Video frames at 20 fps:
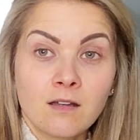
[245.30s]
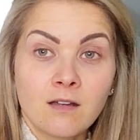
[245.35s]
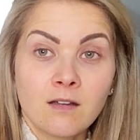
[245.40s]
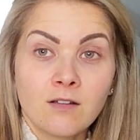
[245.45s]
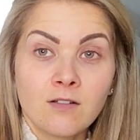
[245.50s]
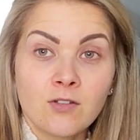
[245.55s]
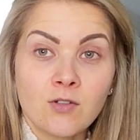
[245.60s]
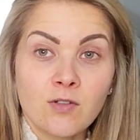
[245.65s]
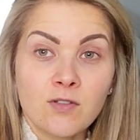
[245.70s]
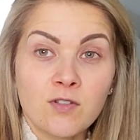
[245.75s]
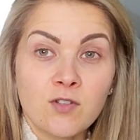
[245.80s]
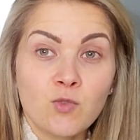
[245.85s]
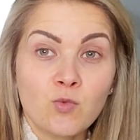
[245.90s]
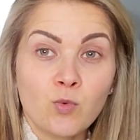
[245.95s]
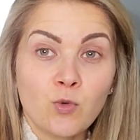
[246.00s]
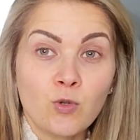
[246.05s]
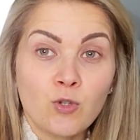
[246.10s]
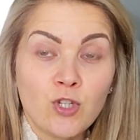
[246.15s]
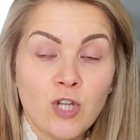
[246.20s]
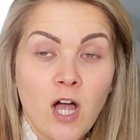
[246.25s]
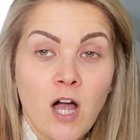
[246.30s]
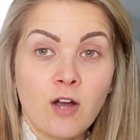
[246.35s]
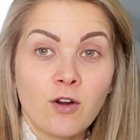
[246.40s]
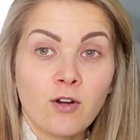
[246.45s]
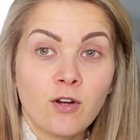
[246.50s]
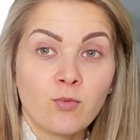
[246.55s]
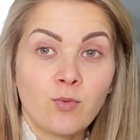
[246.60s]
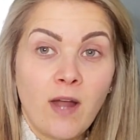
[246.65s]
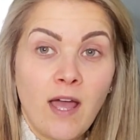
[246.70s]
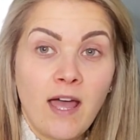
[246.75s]
So this is root
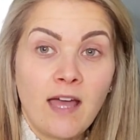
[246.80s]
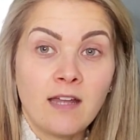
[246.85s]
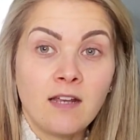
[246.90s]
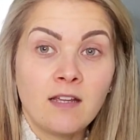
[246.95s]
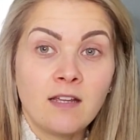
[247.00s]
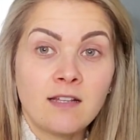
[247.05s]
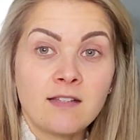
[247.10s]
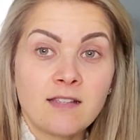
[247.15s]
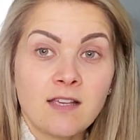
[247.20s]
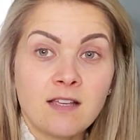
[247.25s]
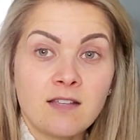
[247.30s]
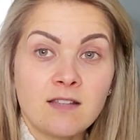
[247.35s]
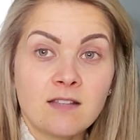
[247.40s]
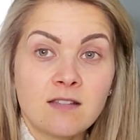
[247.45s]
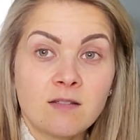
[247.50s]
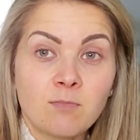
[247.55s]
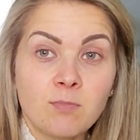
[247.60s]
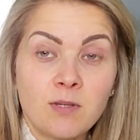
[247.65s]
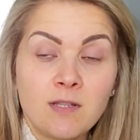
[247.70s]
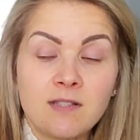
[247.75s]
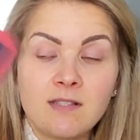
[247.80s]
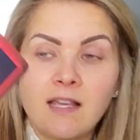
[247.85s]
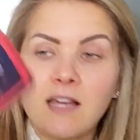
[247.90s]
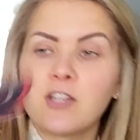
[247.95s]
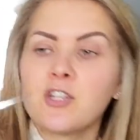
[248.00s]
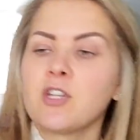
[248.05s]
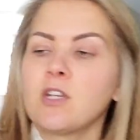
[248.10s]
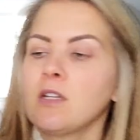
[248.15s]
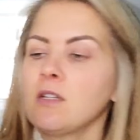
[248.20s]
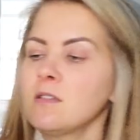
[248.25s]
chakra, red. It says
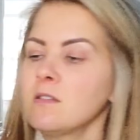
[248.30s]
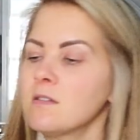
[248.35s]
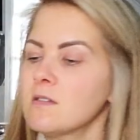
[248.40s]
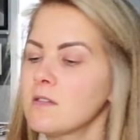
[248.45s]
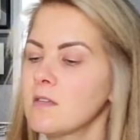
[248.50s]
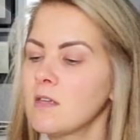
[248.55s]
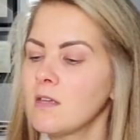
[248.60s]
possessions,